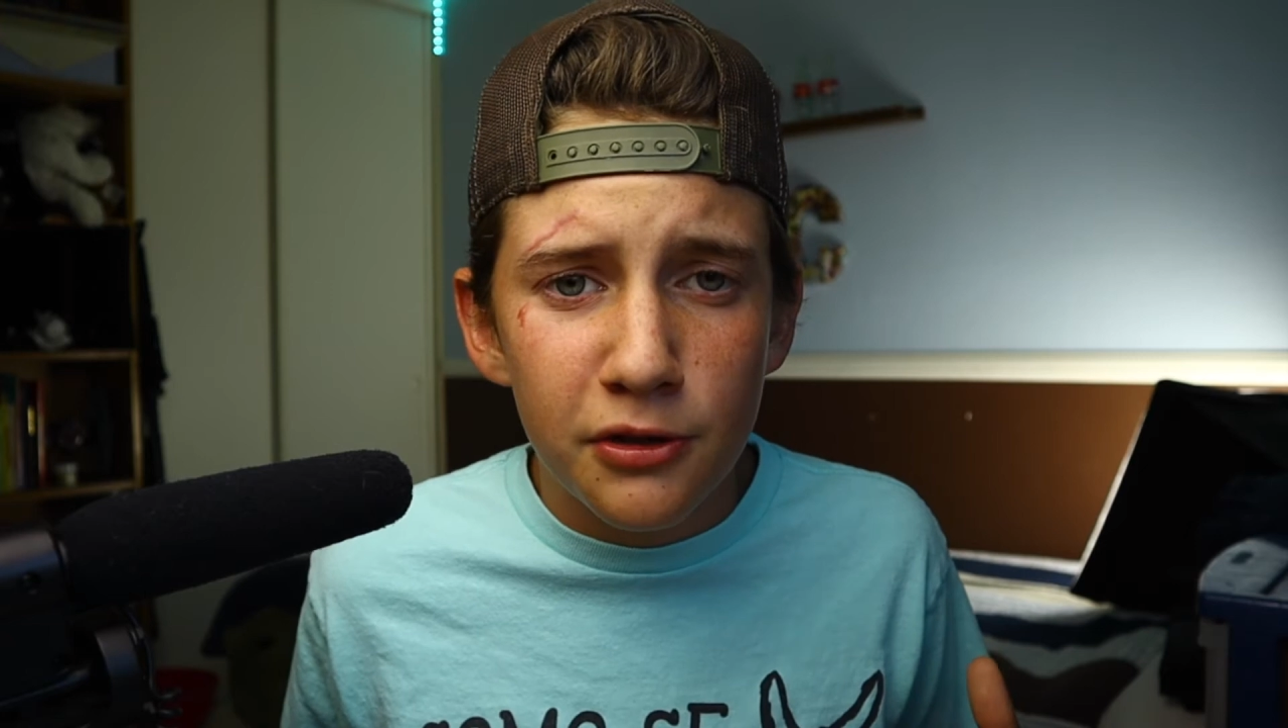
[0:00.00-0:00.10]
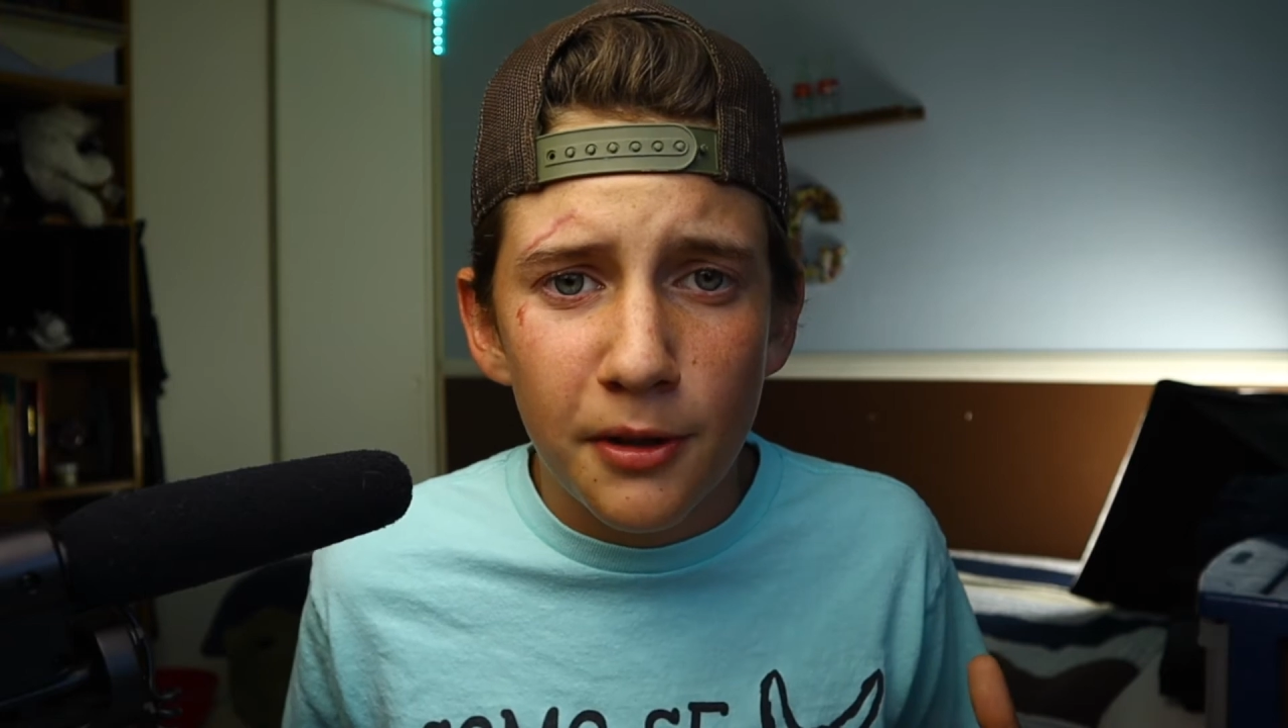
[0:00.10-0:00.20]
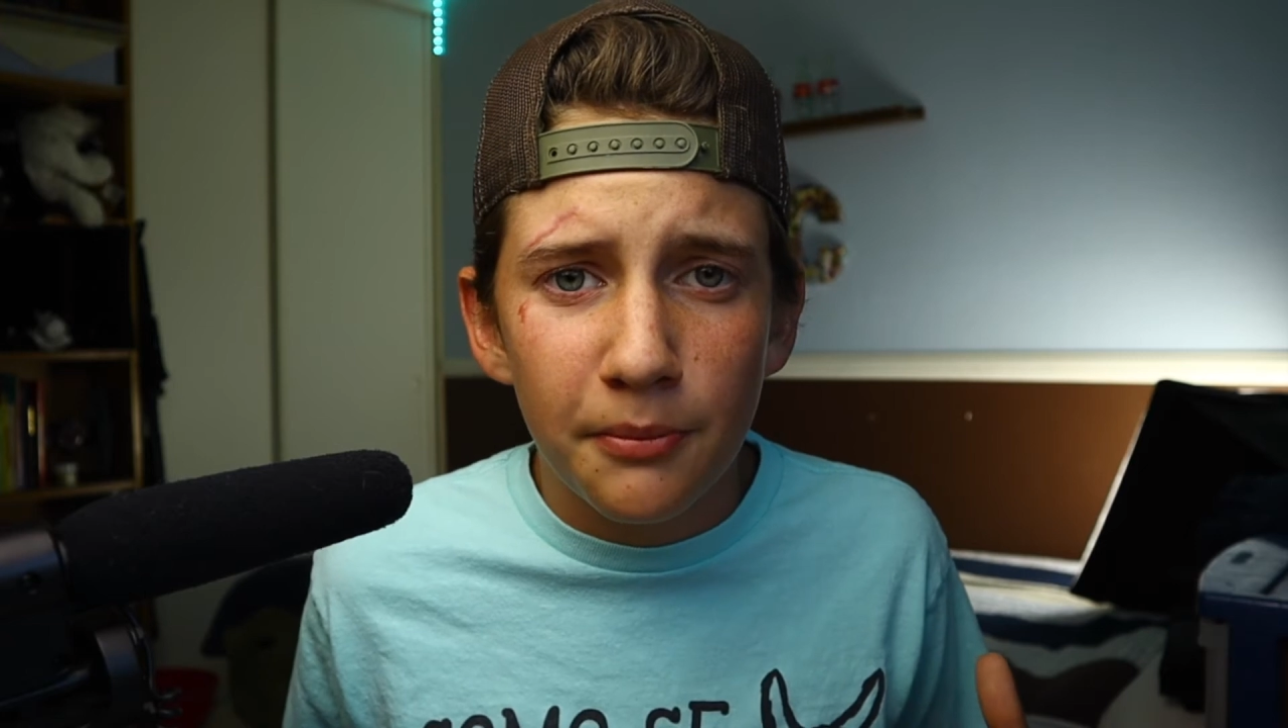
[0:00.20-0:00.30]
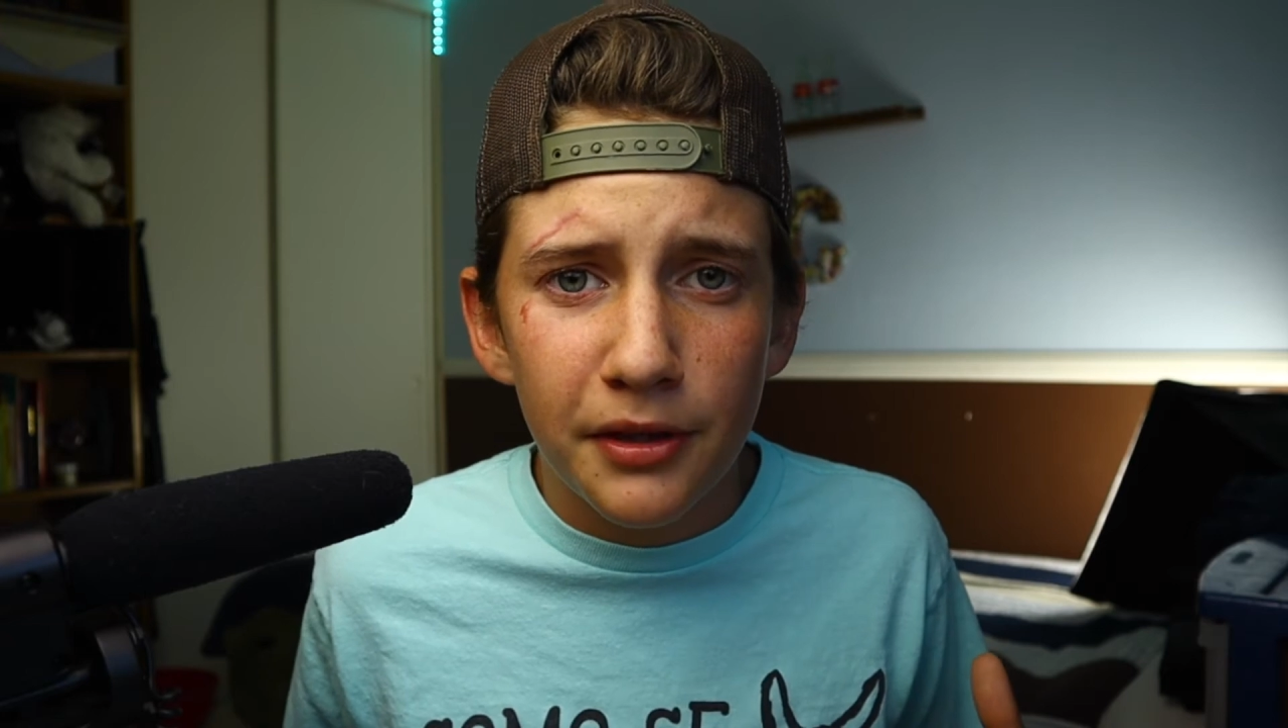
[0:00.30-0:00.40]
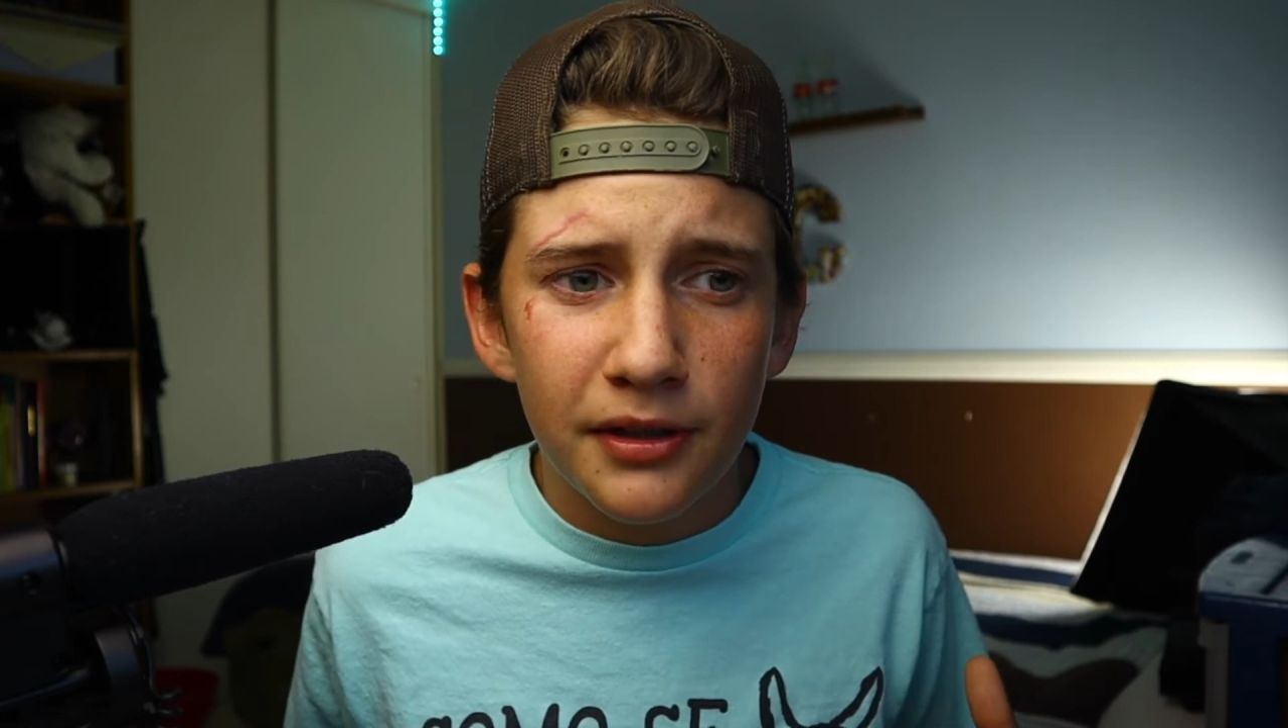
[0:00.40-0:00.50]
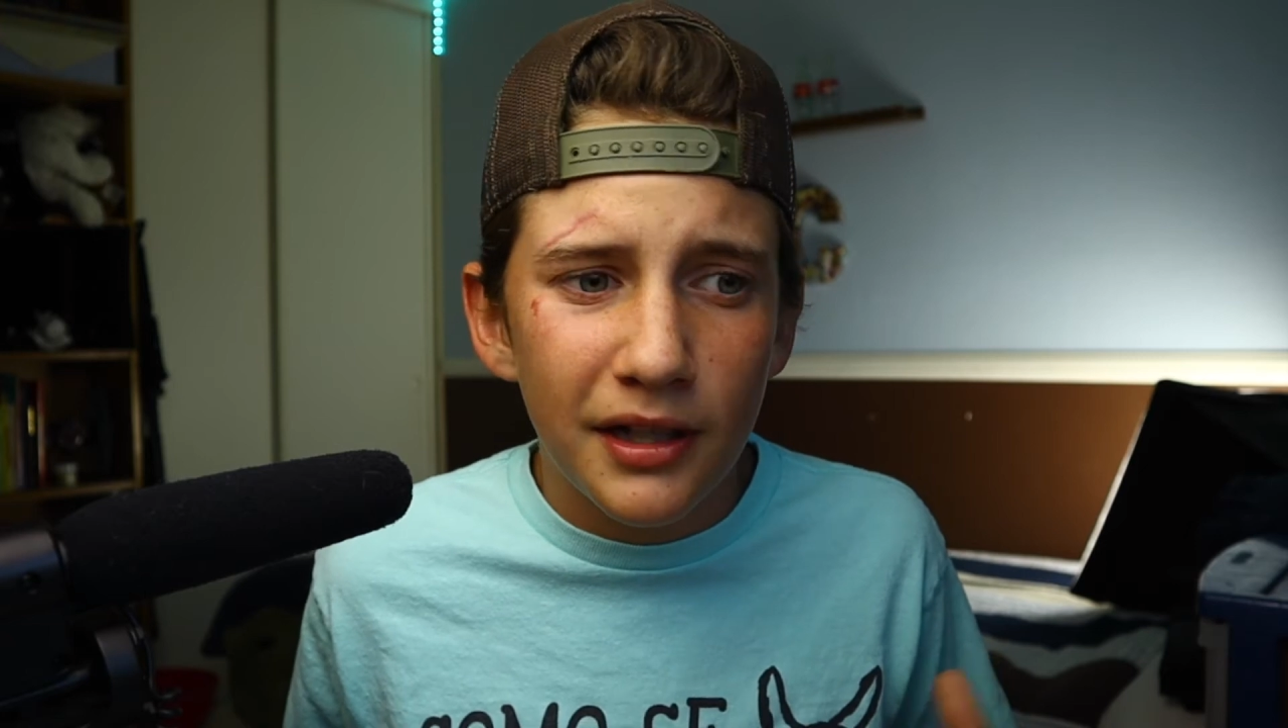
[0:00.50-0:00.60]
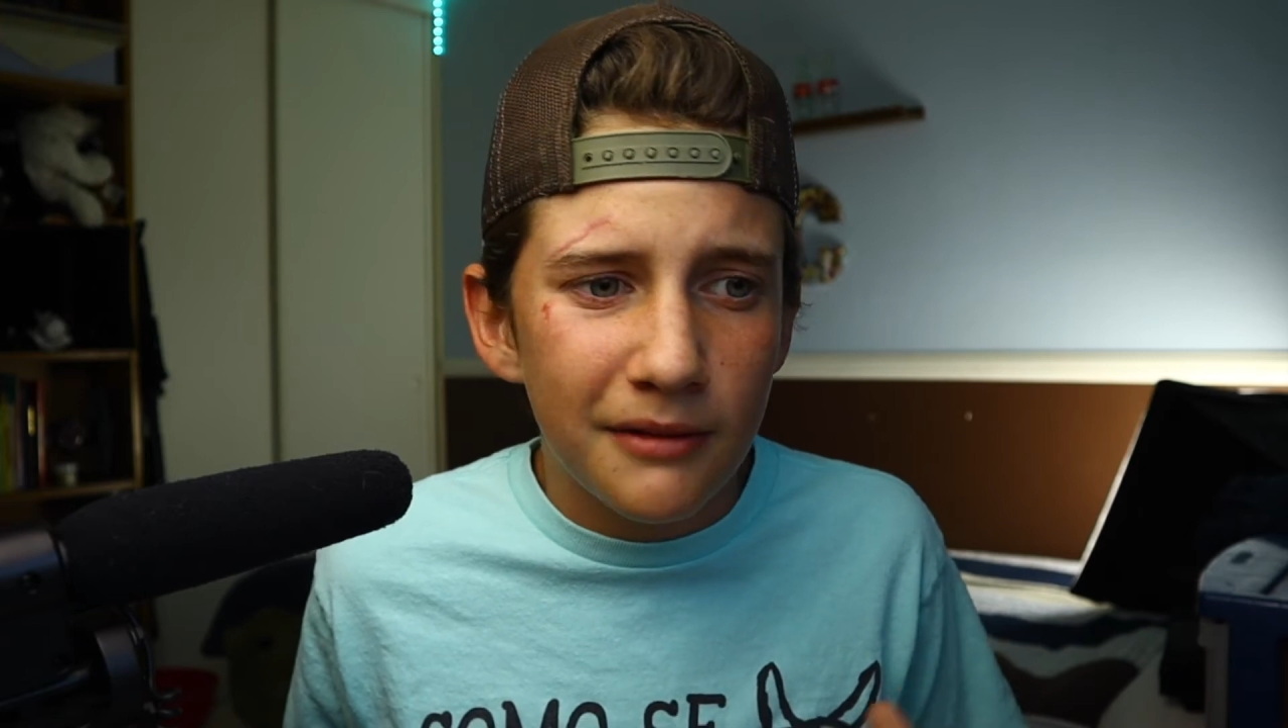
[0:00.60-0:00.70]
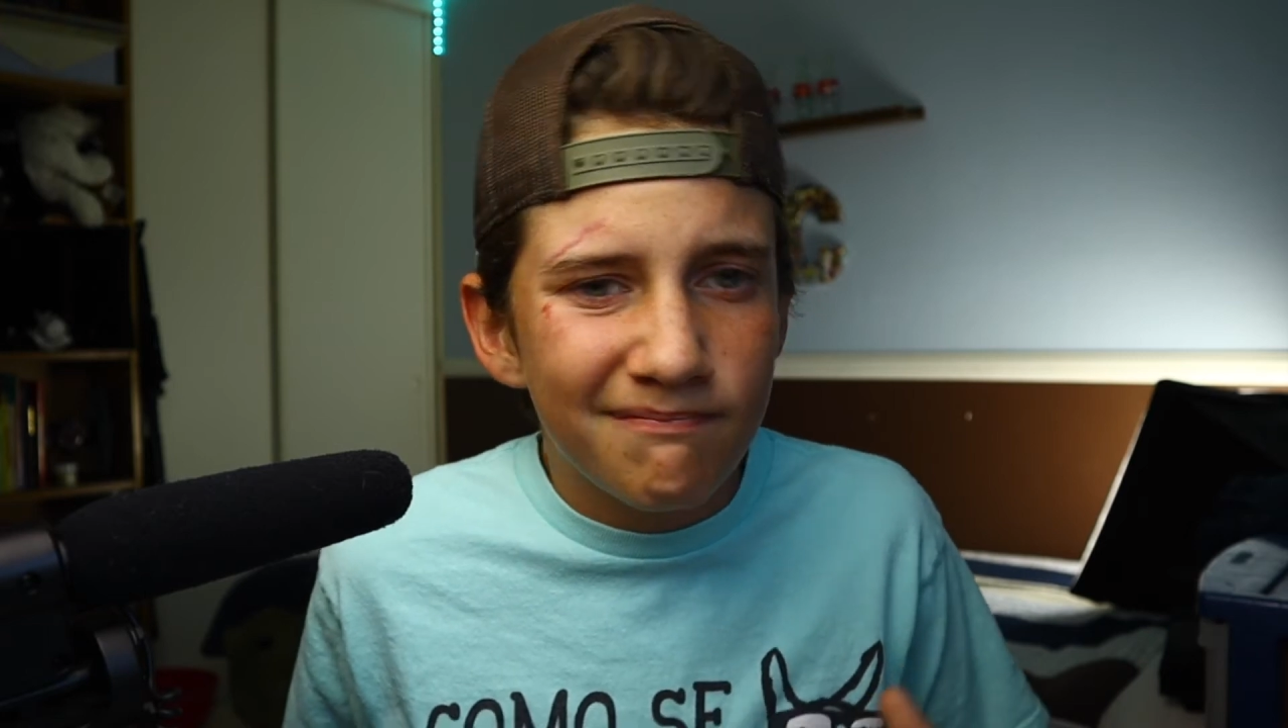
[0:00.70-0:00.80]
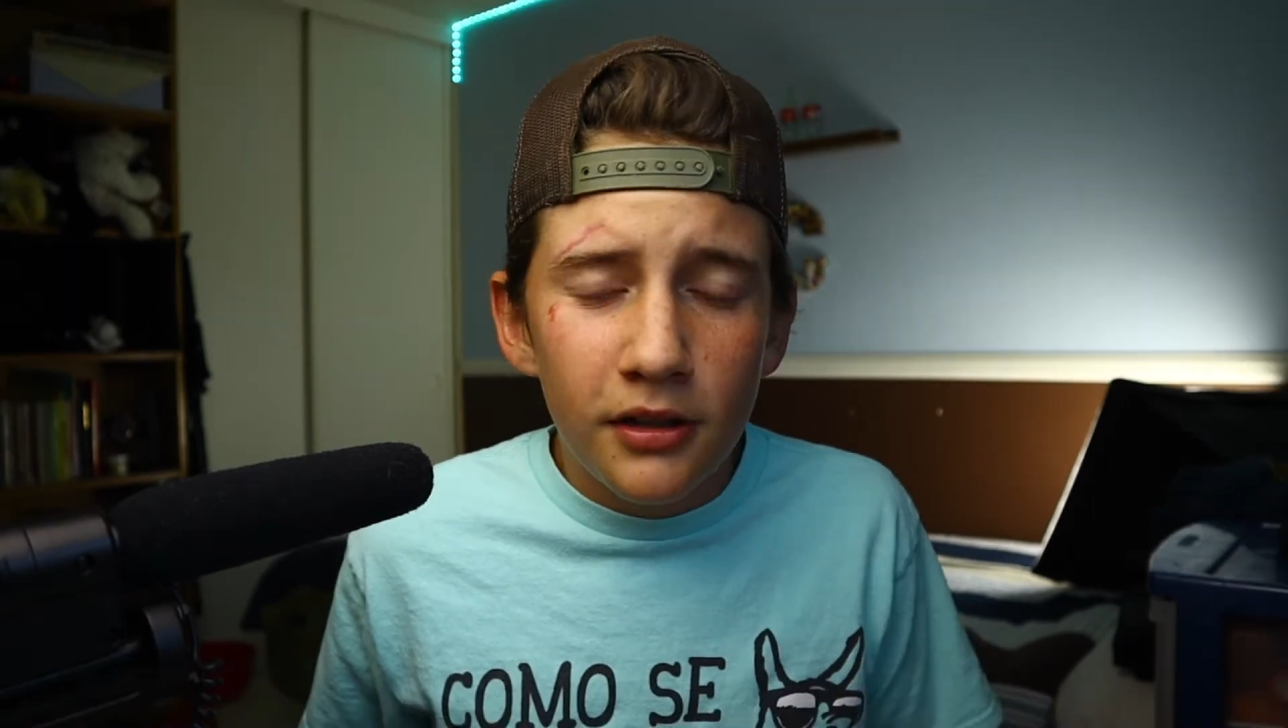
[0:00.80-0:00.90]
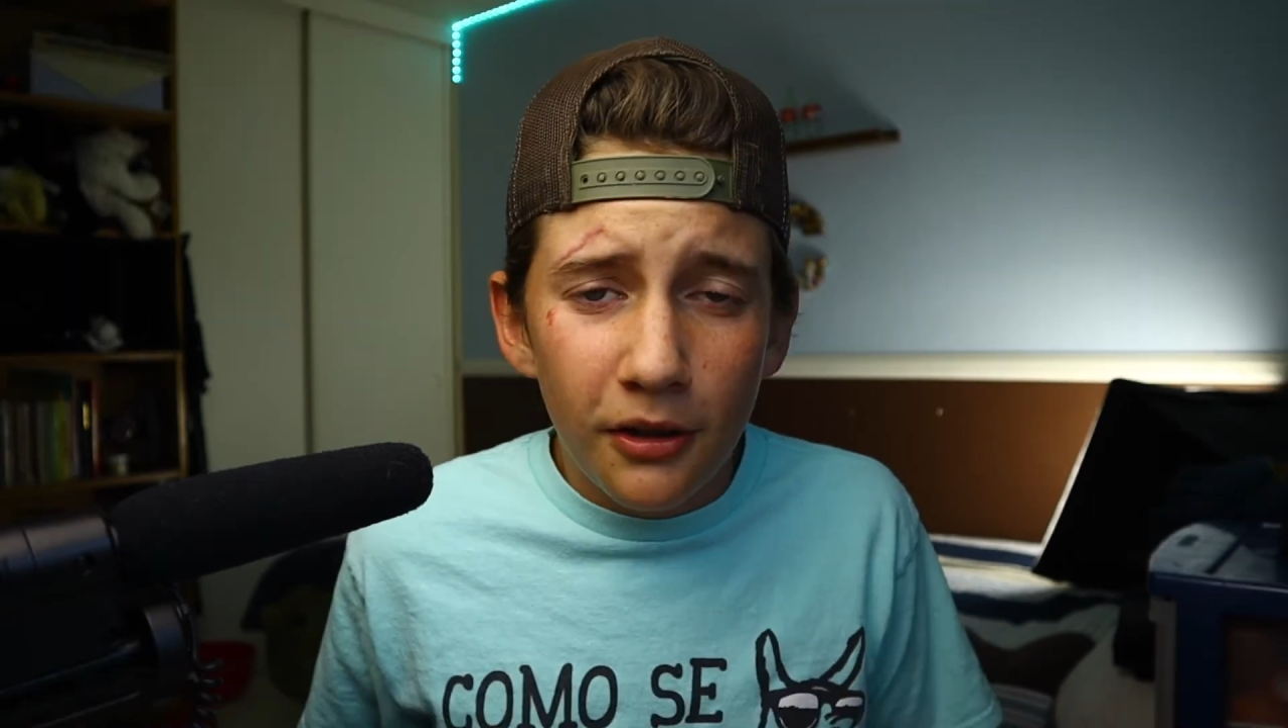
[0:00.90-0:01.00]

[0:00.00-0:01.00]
or something, and,